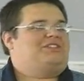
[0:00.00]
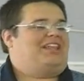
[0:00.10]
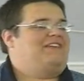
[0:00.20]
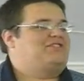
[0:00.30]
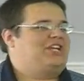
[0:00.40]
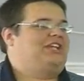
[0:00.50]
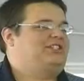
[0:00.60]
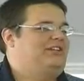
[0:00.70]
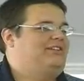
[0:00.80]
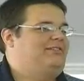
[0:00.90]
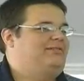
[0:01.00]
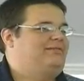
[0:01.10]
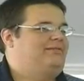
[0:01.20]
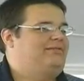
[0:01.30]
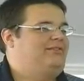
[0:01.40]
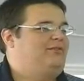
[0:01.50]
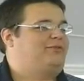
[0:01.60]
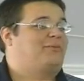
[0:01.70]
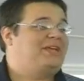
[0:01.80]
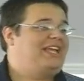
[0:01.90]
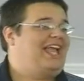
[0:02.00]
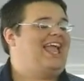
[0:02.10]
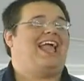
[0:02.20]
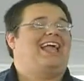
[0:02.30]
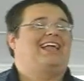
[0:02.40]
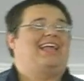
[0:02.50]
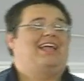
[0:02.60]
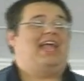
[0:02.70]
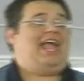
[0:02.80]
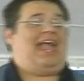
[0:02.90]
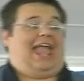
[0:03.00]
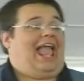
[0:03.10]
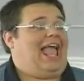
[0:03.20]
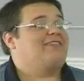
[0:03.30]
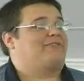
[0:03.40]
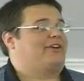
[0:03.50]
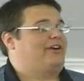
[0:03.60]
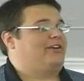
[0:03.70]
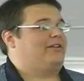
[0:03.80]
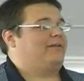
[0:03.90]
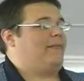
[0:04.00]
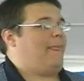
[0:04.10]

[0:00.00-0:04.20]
It was life-changing for me and for her.